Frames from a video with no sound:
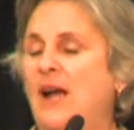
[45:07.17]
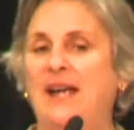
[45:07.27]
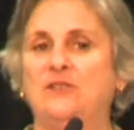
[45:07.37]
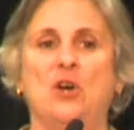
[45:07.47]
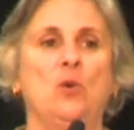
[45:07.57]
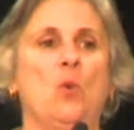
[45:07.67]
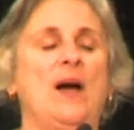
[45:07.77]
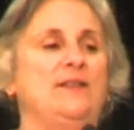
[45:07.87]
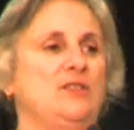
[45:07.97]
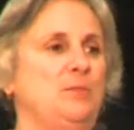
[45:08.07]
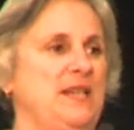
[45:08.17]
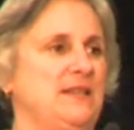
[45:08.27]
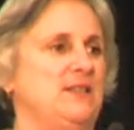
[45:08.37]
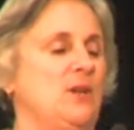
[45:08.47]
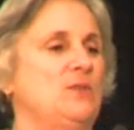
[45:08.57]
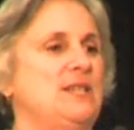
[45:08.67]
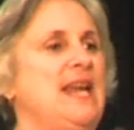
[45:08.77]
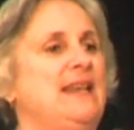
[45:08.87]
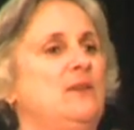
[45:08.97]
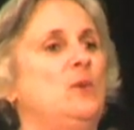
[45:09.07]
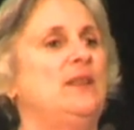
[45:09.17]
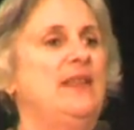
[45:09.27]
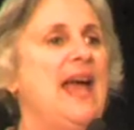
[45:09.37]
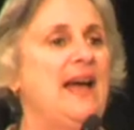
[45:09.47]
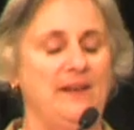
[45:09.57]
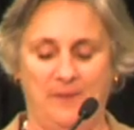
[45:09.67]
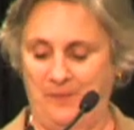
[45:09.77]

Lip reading: I don't want to be associated with that?